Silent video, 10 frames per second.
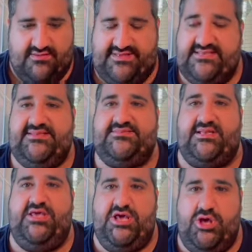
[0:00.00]
This is a
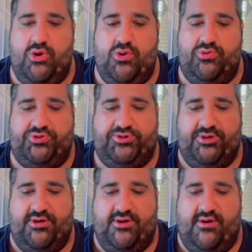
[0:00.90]
huge
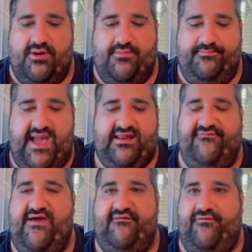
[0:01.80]
main
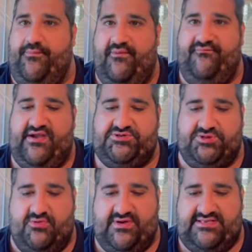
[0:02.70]
event for
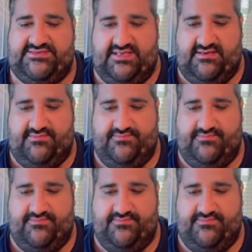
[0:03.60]
professional wrestling.